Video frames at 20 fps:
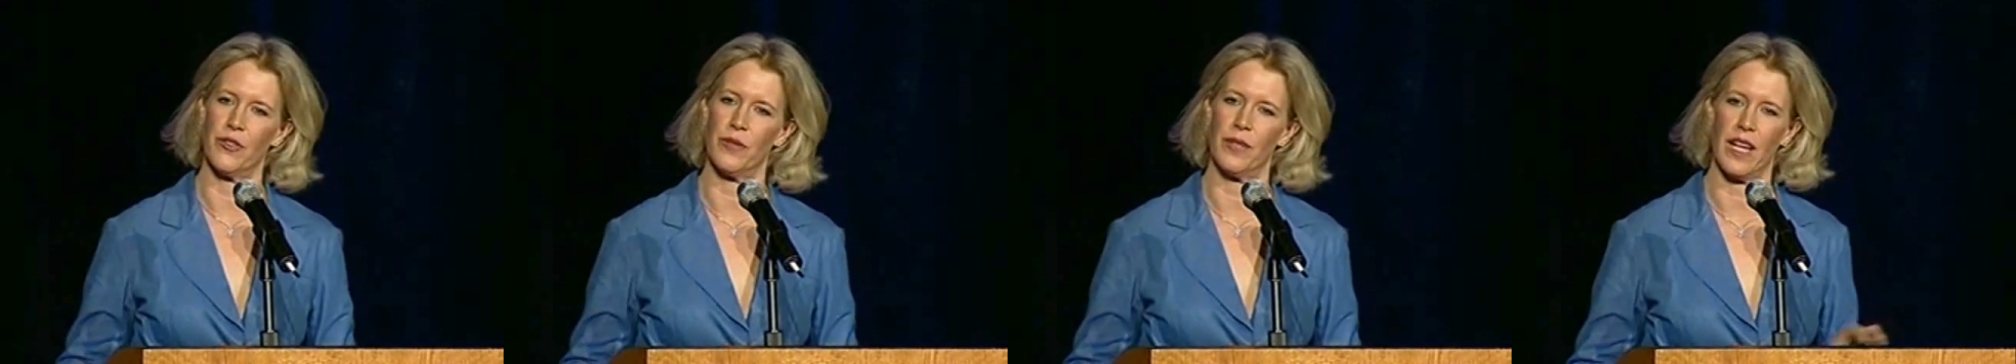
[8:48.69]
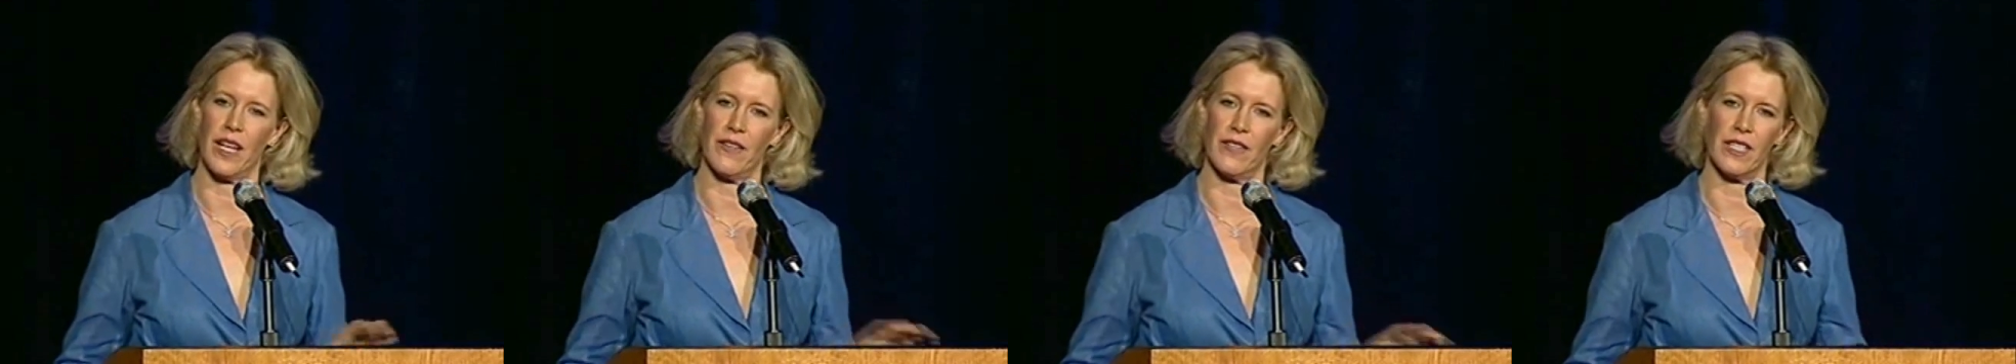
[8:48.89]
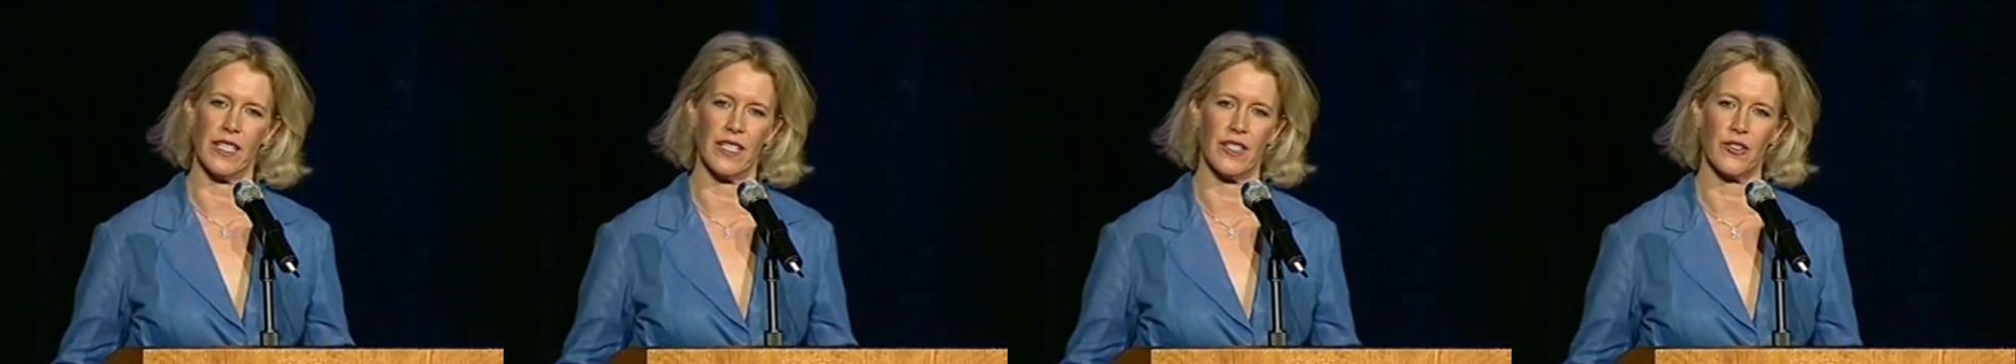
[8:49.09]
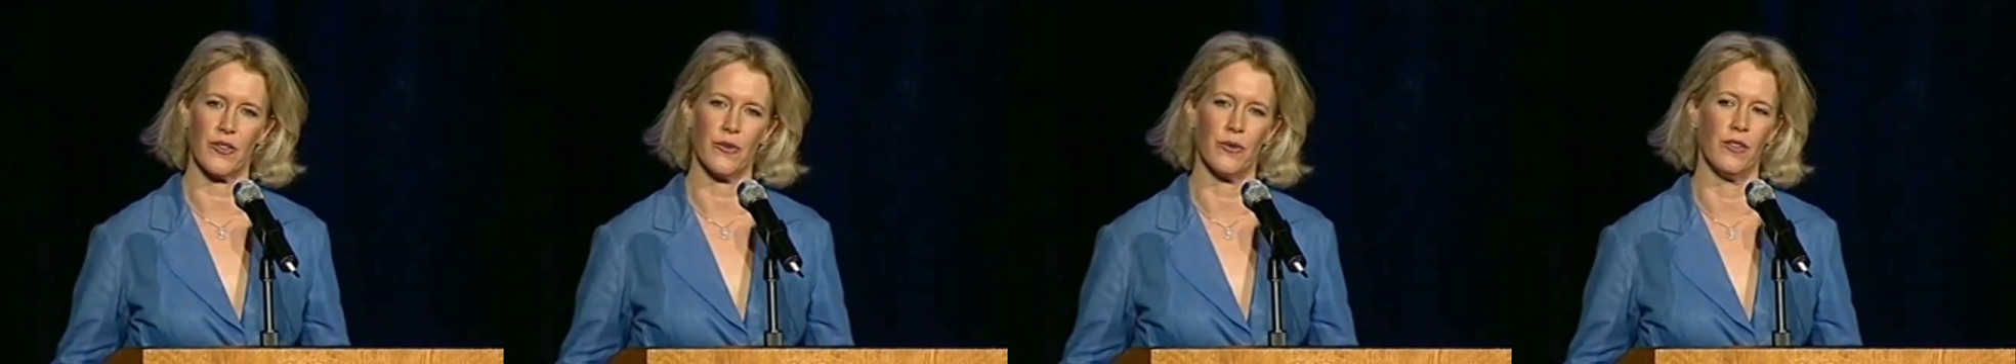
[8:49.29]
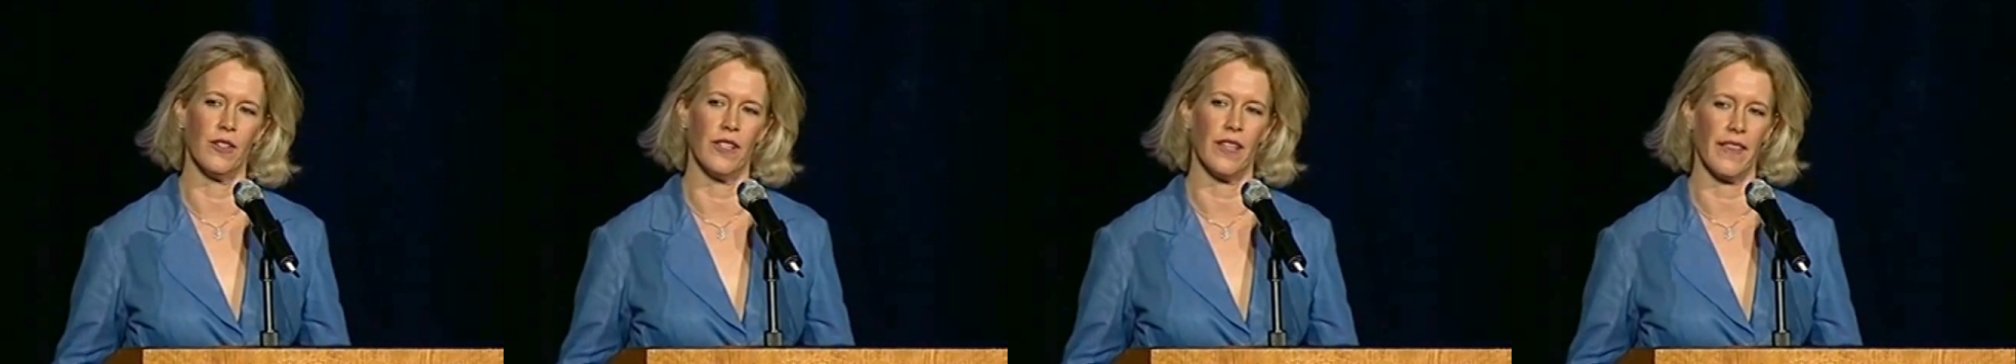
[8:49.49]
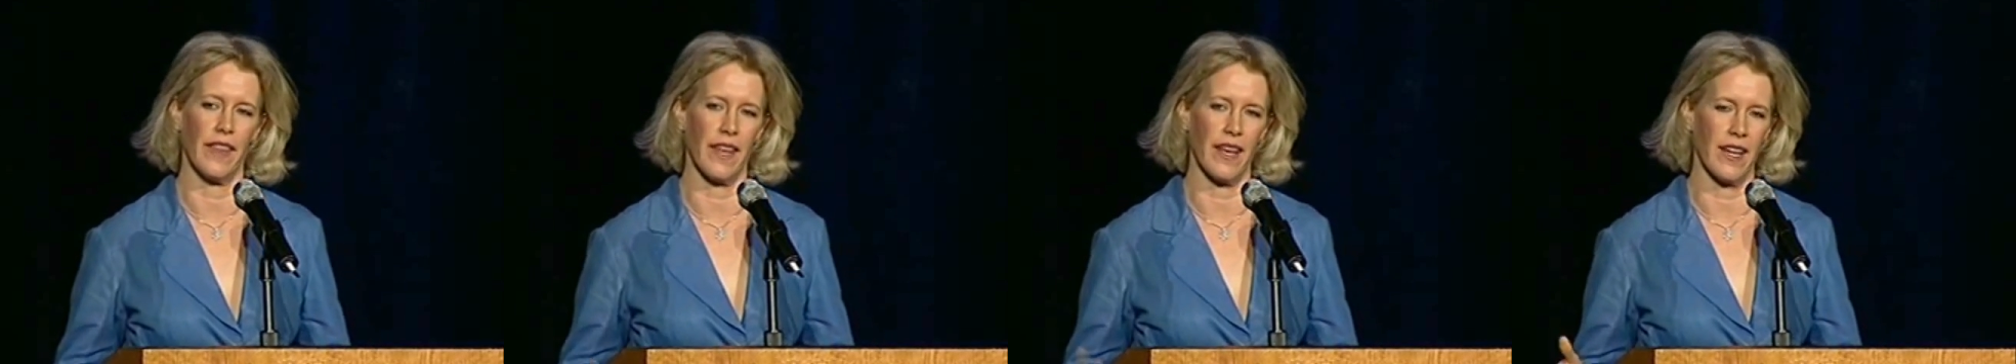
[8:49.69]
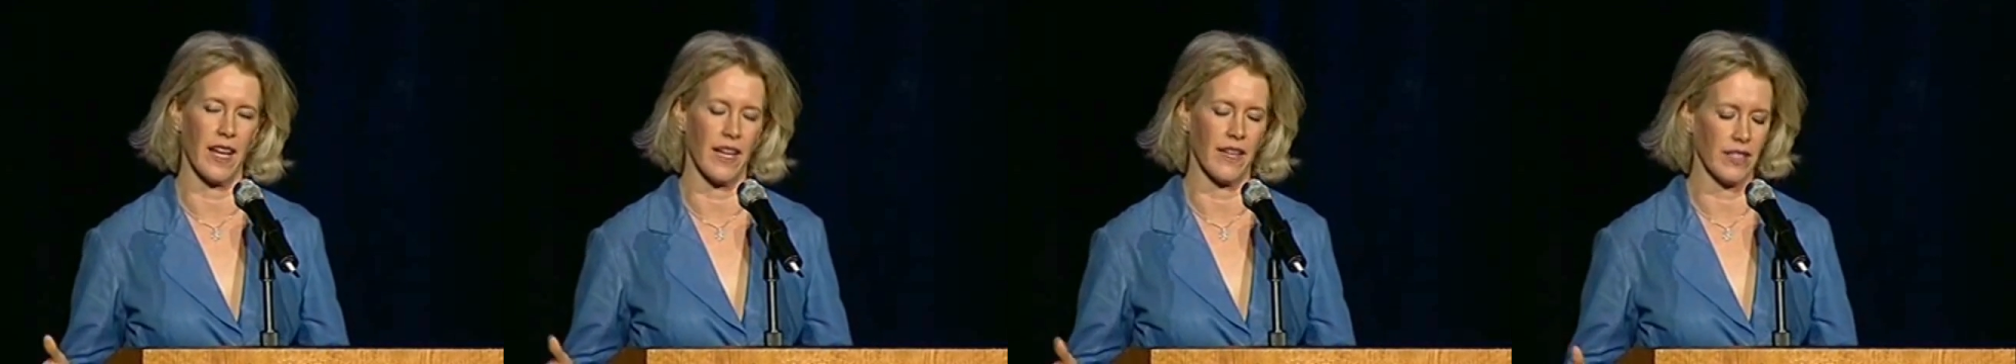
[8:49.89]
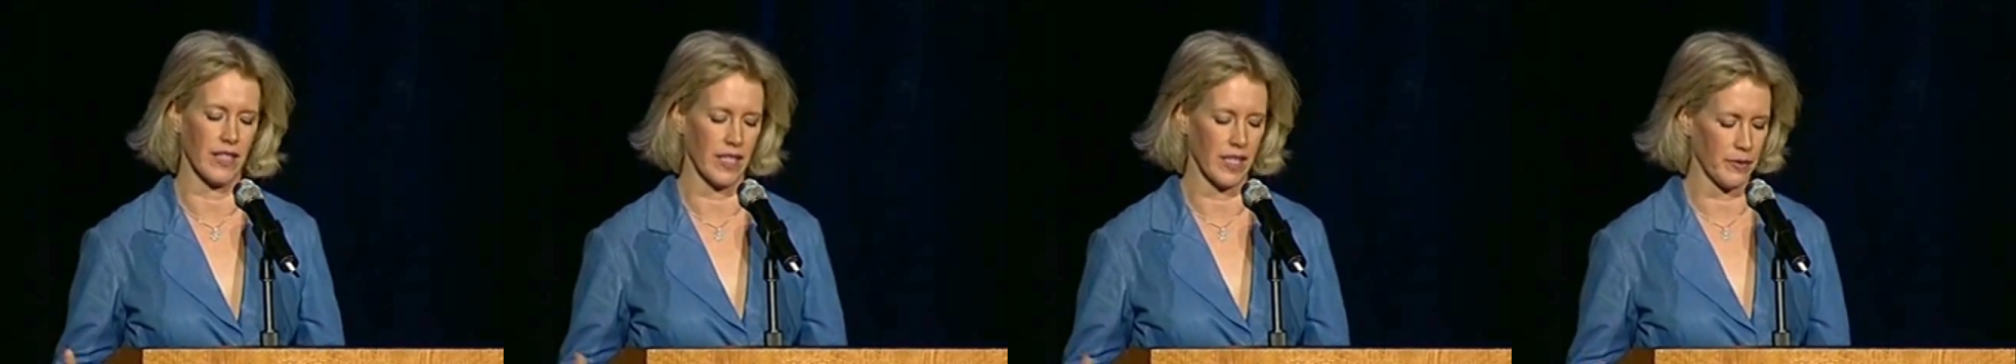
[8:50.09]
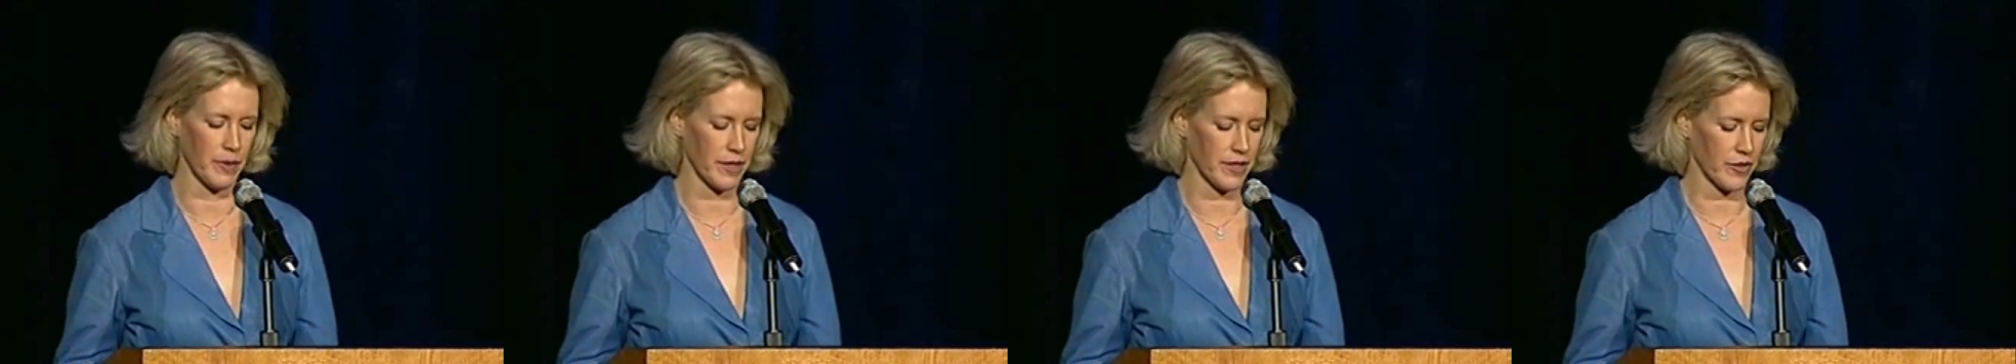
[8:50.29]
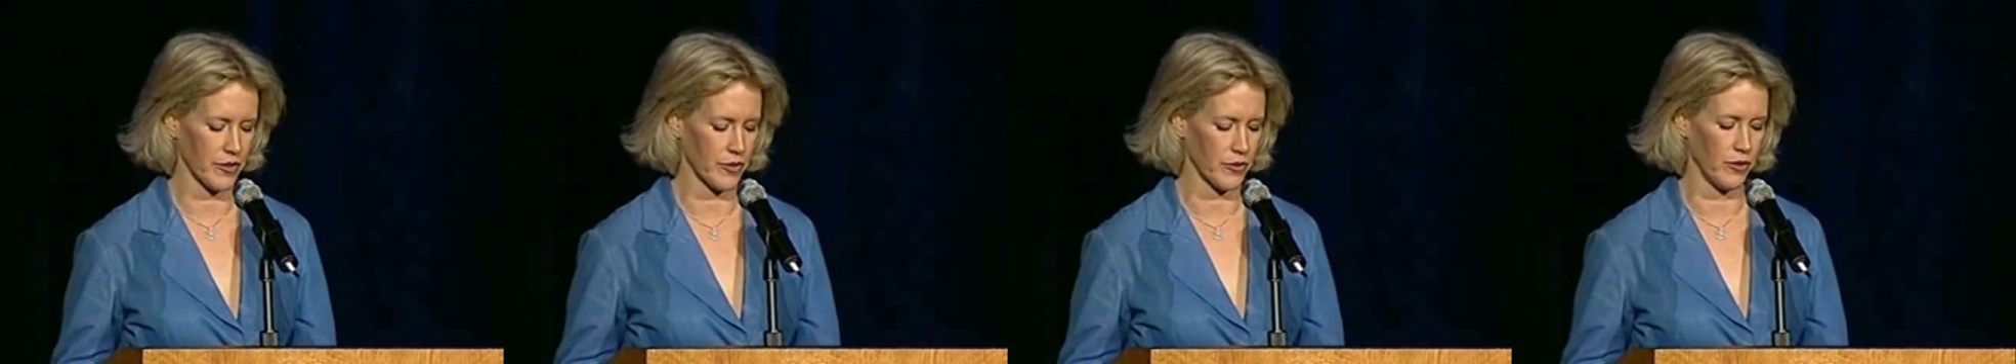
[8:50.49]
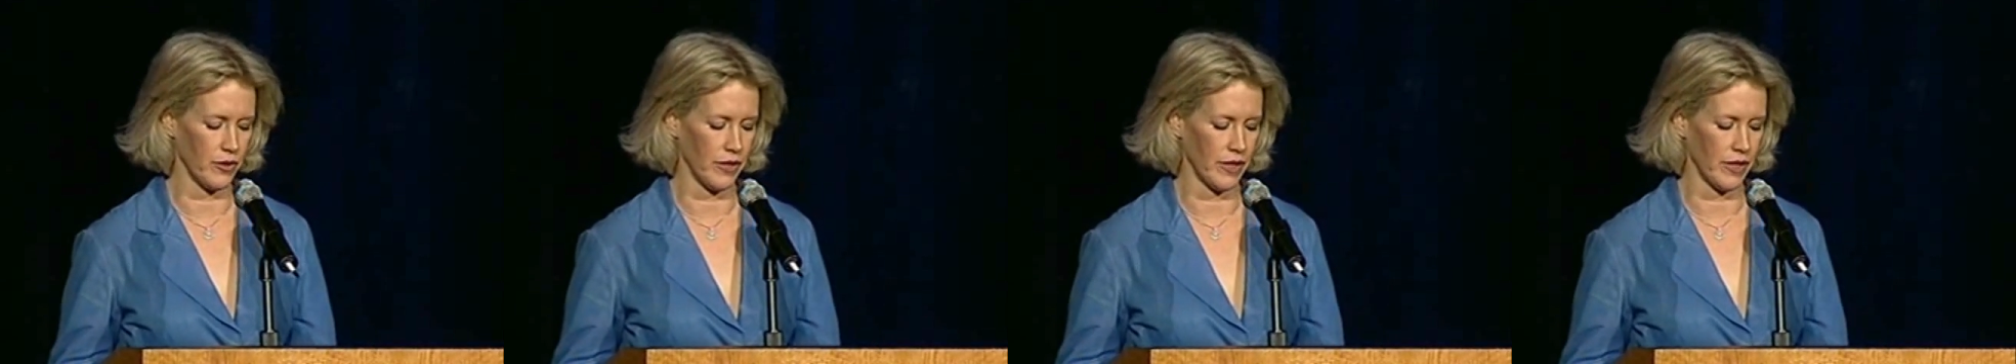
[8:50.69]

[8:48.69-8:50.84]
an Ivy League school and then an Ivy League business school.